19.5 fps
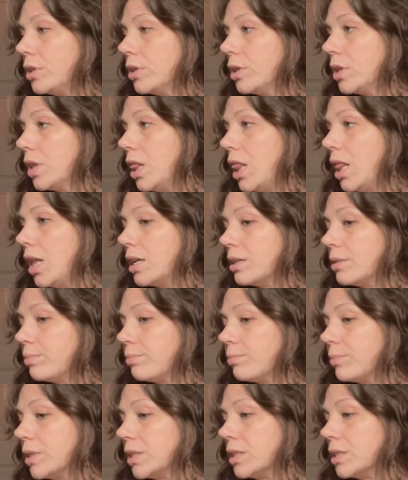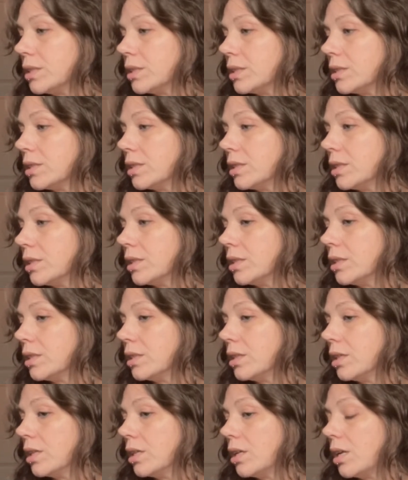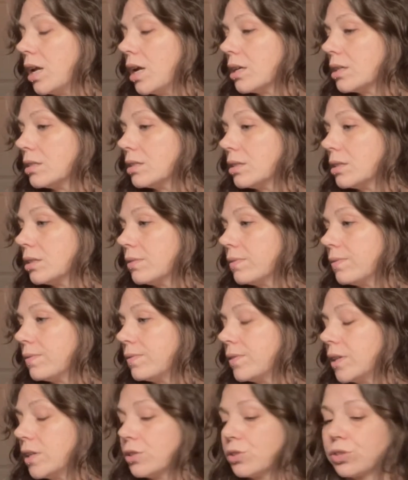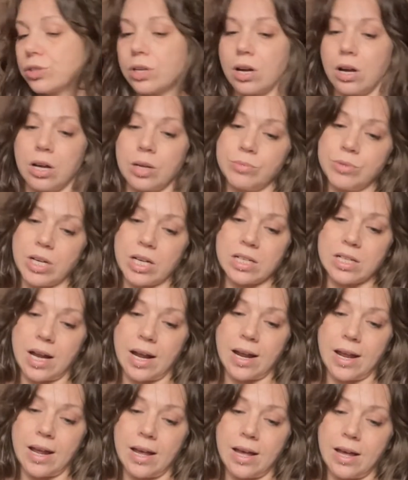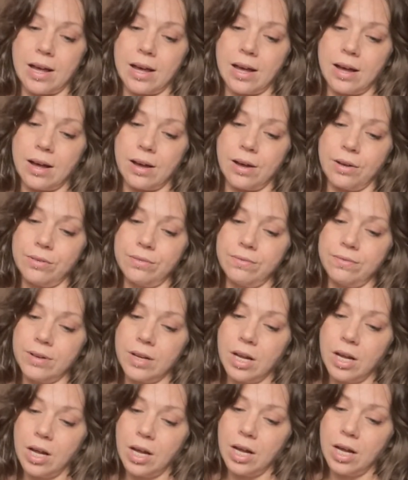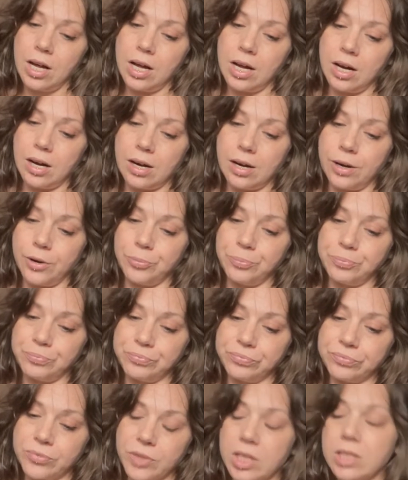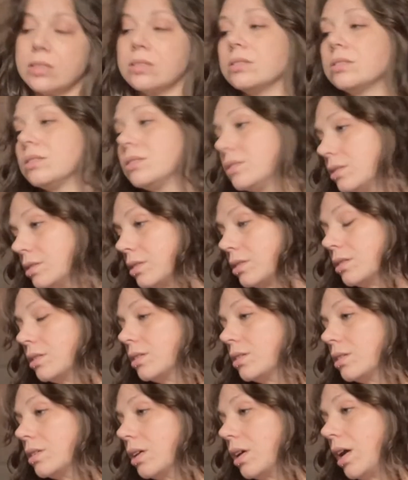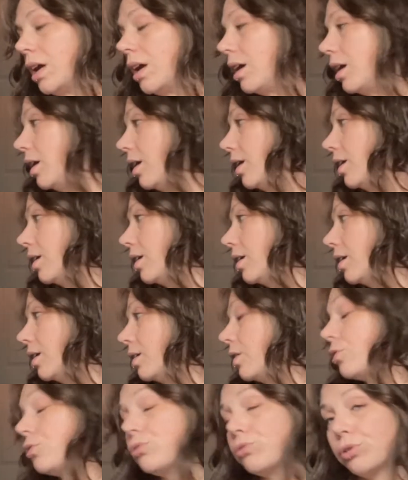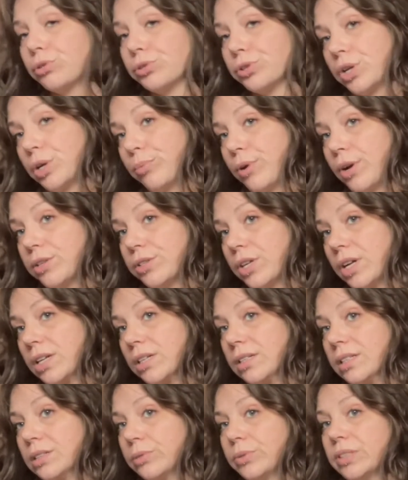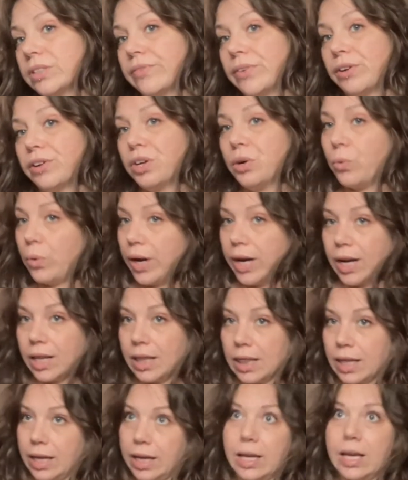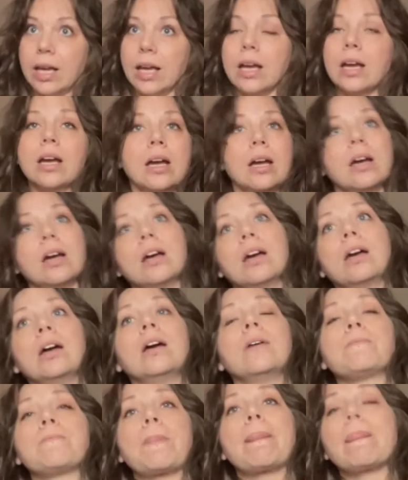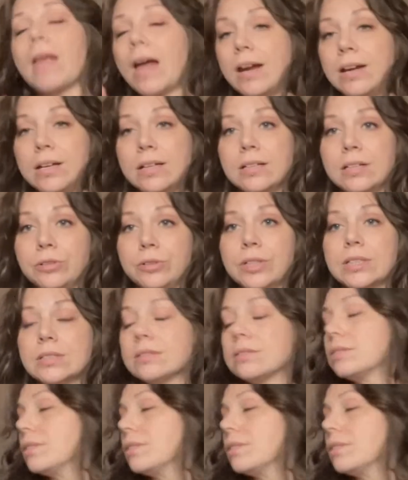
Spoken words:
Let me see. The next finished object I have is another crochet project. This was a very quick, like, I need to do this.